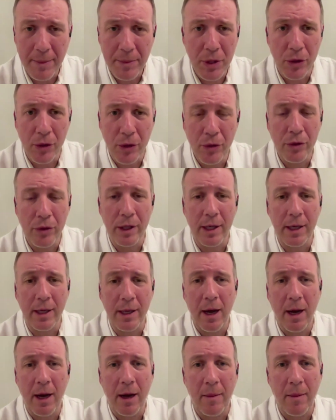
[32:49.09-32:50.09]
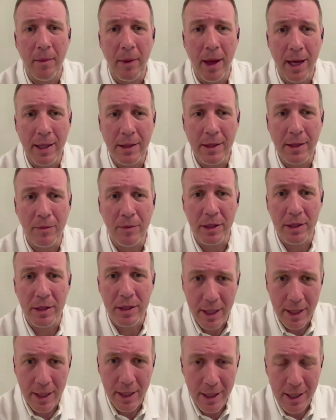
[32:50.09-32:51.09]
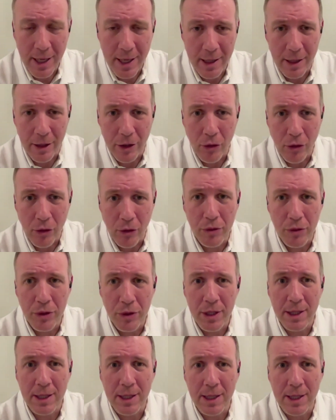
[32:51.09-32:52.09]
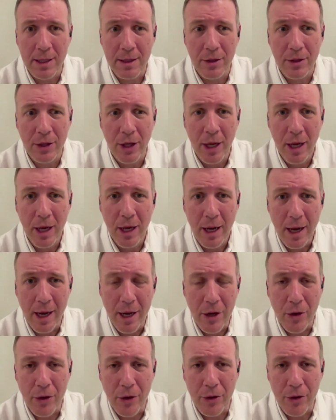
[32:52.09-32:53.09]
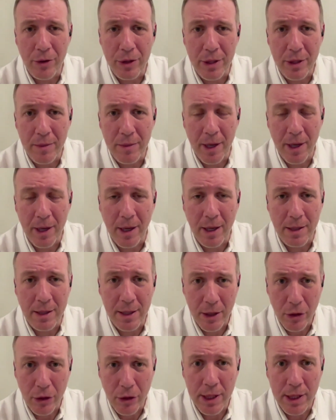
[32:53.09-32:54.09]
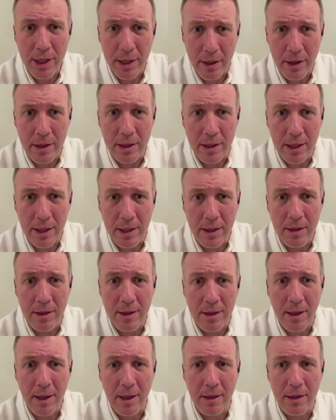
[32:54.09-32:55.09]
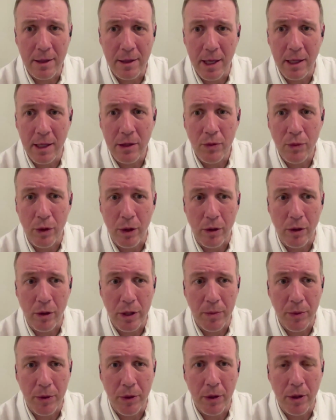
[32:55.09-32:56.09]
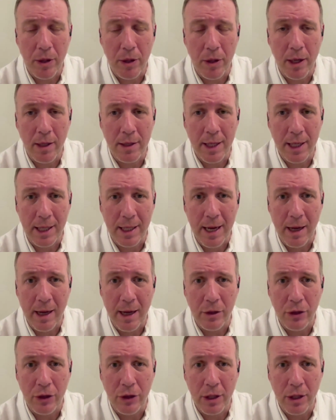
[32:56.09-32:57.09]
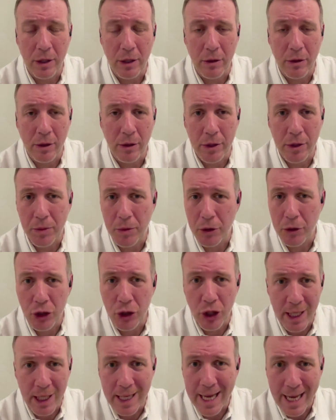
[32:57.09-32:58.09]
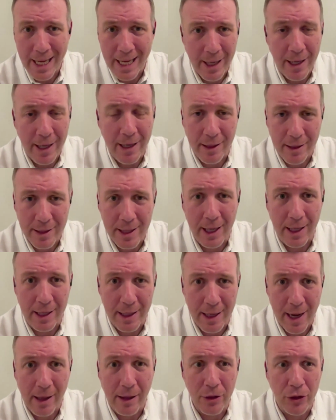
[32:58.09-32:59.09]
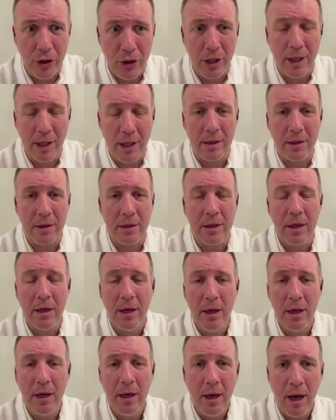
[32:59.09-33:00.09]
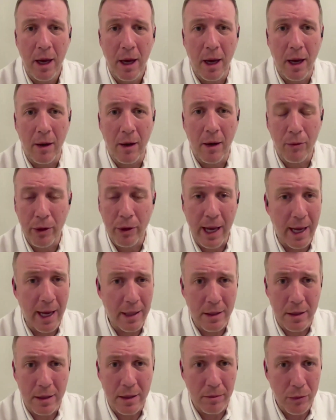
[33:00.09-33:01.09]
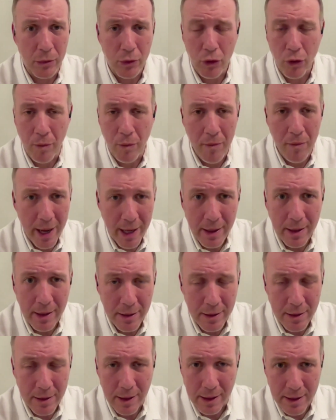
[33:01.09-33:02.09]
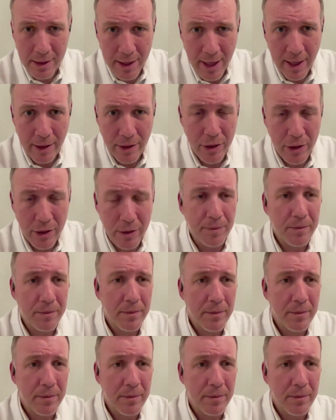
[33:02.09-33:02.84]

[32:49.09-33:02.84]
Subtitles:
Absolutely. Has it been studied yet in Crohn's disease? I know there's some sickle cell disease states where CRISPR gene editing technology has really had some tremendous success.